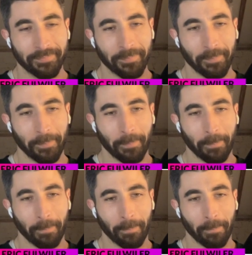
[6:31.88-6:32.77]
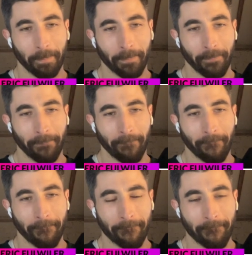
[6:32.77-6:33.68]

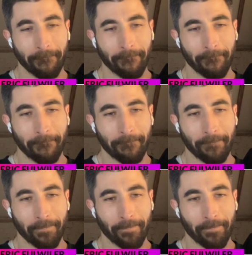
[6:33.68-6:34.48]
This person isn't speaking.